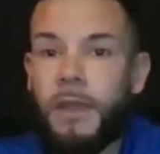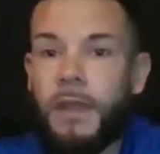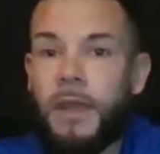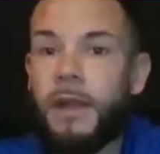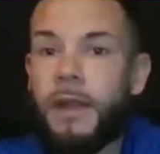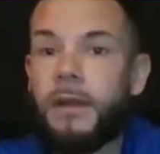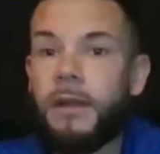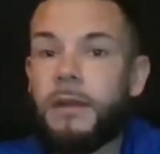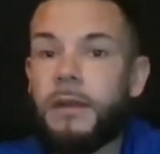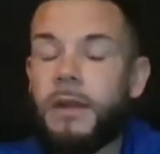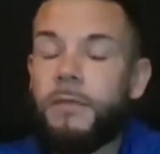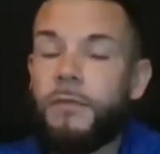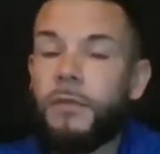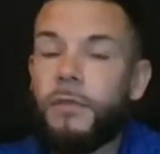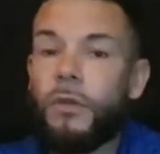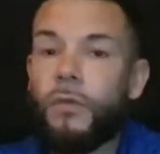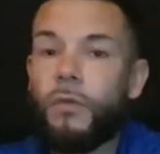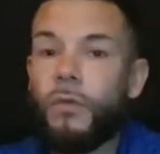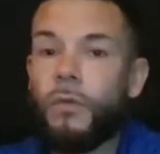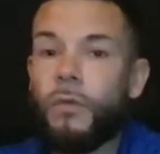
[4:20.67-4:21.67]
And if
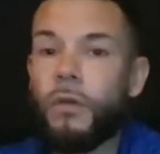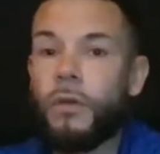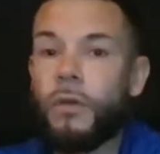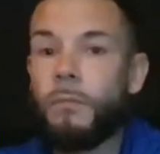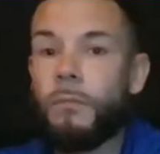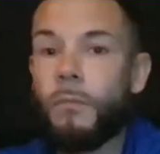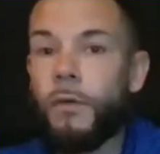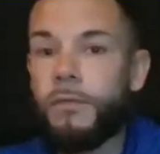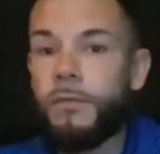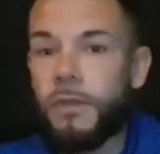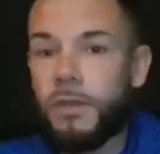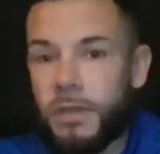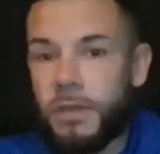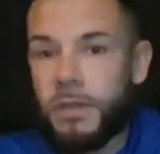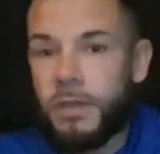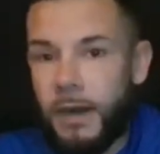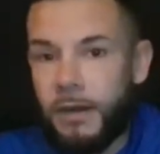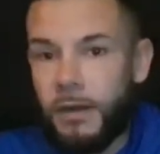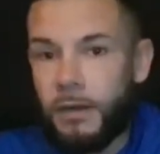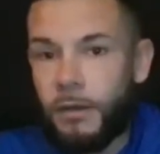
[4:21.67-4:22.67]
you move to
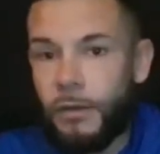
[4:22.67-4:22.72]
China,